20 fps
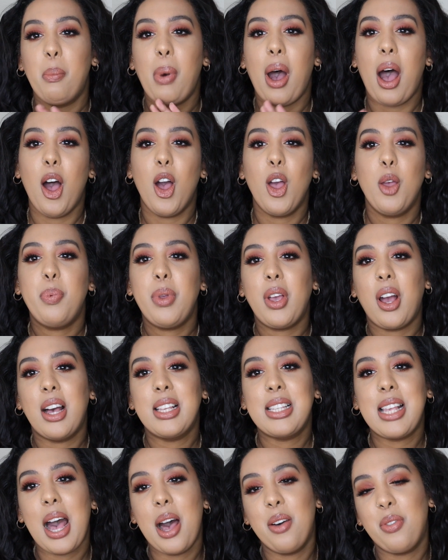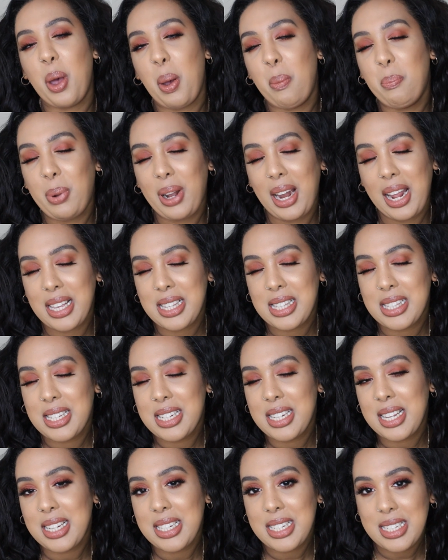But I hope you guys have a
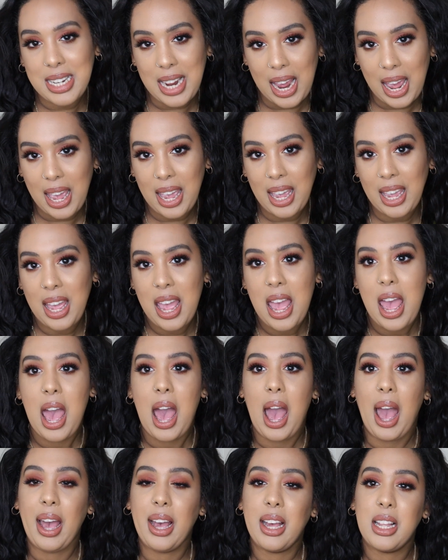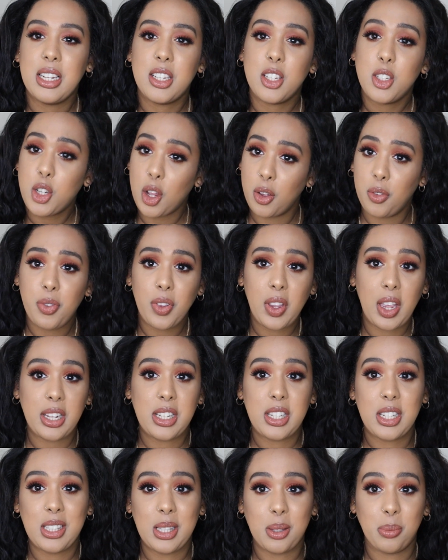blessed day, and don't
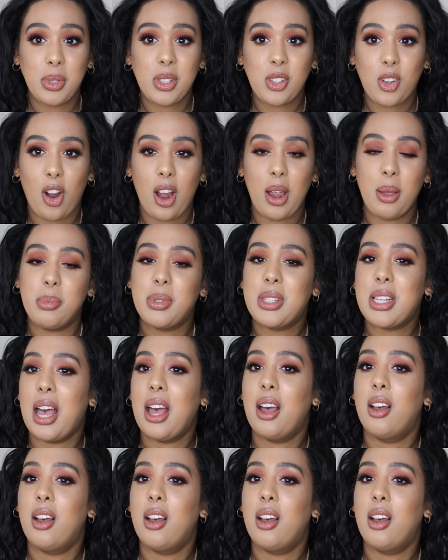forget to subscribe